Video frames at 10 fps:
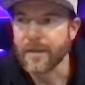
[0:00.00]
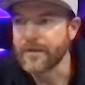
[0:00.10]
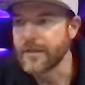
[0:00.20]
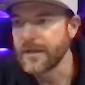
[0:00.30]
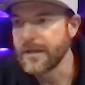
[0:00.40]

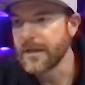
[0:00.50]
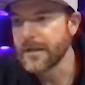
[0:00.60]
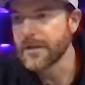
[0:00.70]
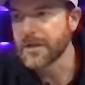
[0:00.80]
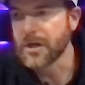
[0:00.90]
the
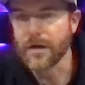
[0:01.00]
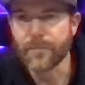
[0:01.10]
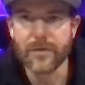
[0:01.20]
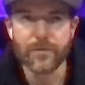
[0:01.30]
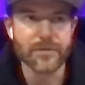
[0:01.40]
the
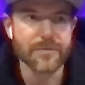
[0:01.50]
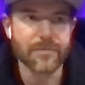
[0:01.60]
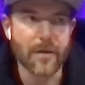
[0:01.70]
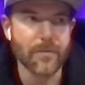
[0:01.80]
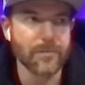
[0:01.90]
carpet was
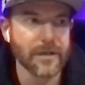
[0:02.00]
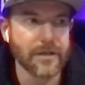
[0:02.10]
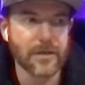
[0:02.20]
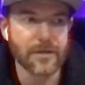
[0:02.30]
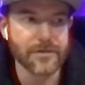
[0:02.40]
probably
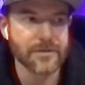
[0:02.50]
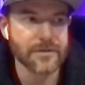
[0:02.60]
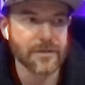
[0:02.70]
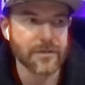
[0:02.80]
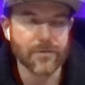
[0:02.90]
close
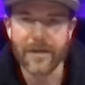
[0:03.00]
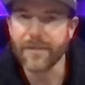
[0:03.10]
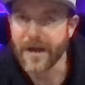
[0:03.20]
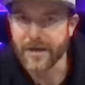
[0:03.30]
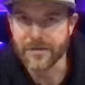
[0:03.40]
to
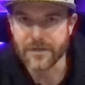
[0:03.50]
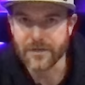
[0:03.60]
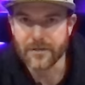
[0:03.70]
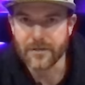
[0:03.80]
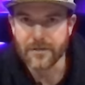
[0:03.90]

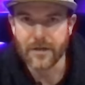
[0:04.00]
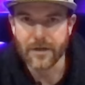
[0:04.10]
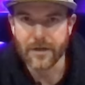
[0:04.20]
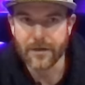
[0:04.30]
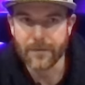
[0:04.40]
3000
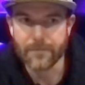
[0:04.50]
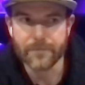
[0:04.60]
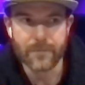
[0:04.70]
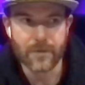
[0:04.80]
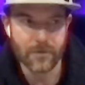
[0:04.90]
um,
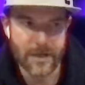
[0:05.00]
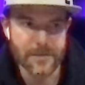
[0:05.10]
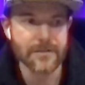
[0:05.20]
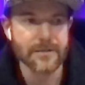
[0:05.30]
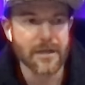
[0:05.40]

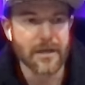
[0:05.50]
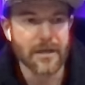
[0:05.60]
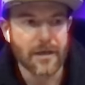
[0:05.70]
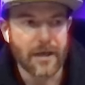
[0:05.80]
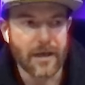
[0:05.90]
us
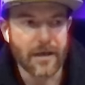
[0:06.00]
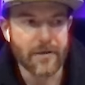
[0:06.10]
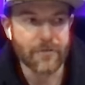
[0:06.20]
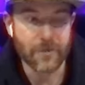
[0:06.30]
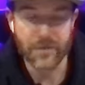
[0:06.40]

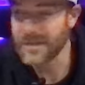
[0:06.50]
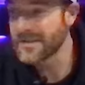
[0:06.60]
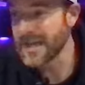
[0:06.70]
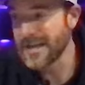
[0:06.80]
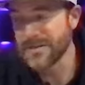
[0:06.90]
and for this
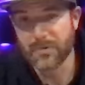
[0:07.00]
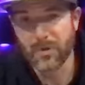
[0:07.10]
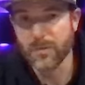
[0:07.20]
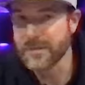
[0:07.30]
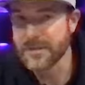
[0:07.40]
size
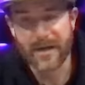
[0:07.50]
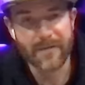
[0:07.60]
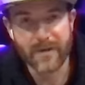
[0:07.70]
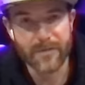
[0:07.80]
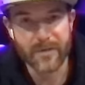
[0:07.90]
room it's not a
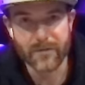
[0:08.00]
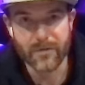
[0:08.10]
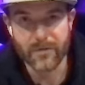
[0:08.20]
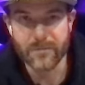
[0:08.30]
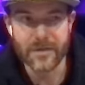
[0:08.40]
very big
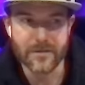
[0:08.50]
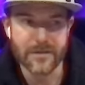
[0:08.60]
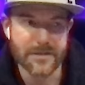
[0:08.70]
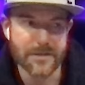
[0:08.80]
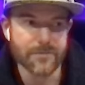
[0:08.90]
room that
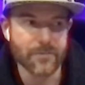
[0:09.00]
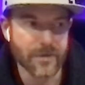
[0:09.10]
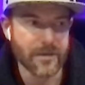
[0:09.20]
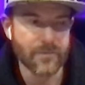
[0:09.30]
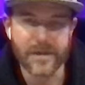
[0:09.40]
that's
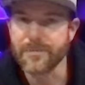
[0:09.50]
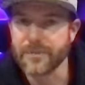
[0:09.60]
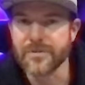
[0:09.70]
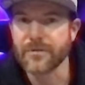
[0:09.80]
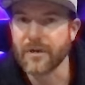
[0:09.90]
pretty price
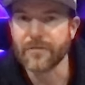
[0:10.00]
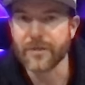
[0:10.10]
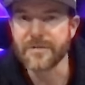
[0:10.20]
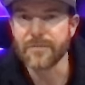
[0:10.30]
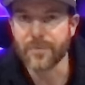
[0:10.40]
per square
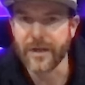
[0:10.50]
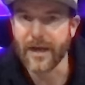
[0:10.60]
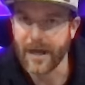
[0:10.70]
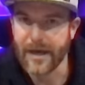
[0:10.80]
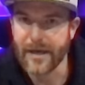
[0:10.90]
foot it's pretty
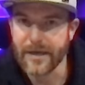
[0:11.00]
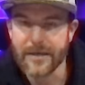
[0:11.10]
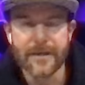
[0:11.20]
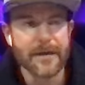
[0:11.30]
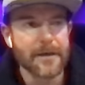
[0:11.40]
high
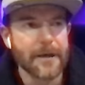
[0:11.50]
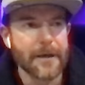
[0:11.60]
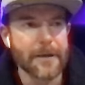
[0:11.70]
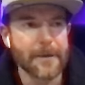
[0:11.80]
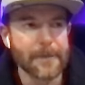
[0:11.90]

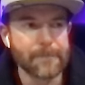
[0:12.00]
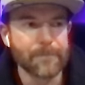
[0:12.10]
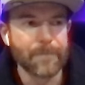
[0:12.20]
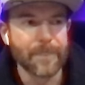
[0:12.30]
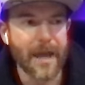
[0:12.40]
um,
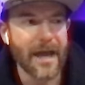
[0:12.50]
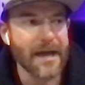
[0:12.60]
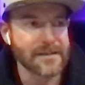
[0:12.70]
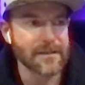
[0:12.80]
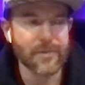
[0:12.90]
i
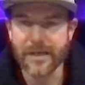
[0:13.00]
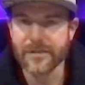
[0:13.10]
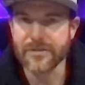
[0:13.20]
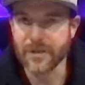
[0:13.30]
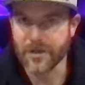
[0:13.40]
had somebody
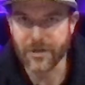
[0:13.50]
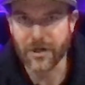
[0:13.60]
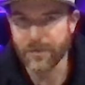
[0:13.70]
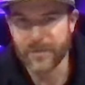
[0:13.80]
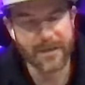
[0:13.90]
install the
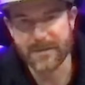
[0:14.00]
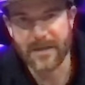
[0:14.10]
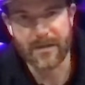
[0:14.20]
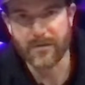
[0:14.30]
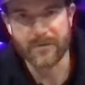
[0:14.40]
carpet because
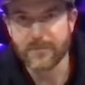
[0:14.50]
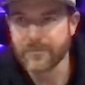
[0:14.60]
i don't